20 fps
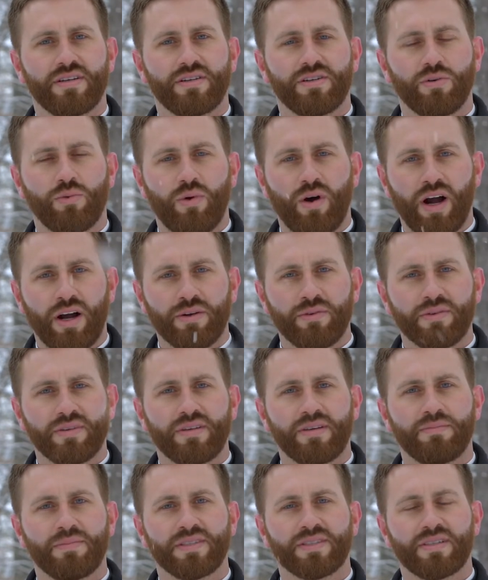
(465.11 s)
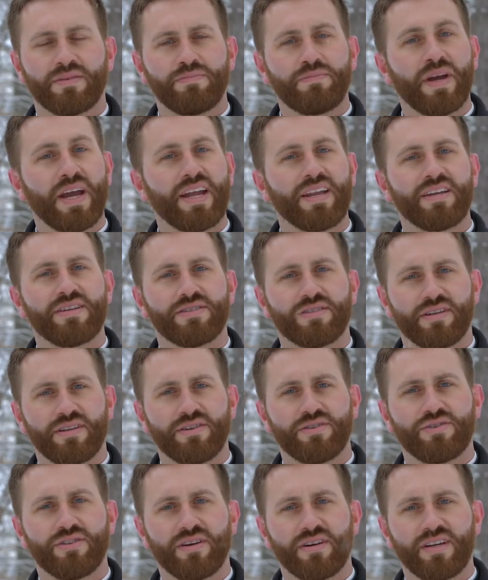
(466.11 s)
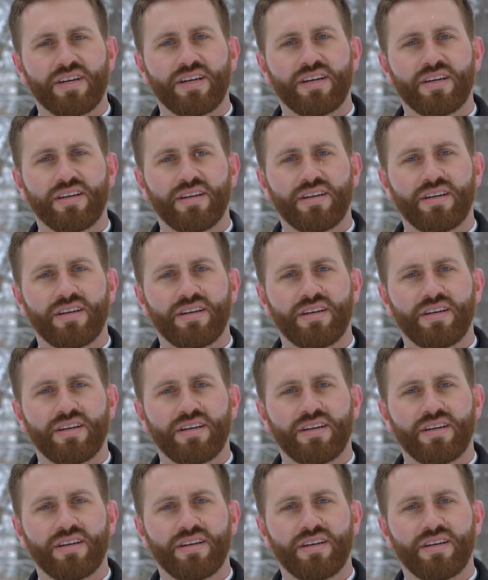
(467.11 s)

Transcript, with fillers: to walk with them as companions on a journey.